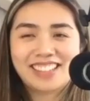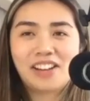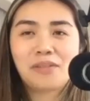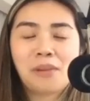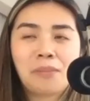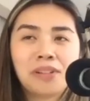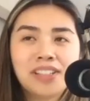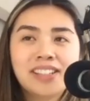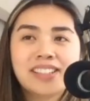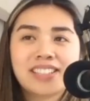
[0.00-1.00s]
I remember,
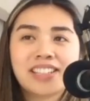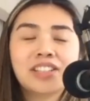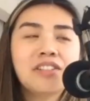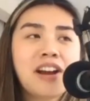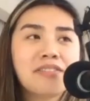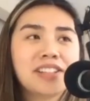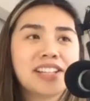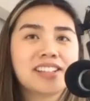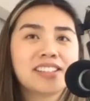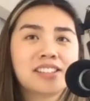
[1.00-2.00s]
didn't you have like
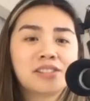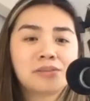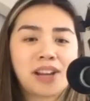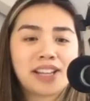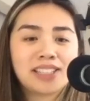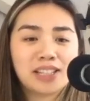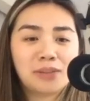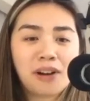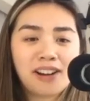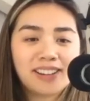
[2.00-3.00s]
a little red
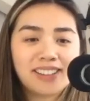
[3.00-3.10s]
teapot?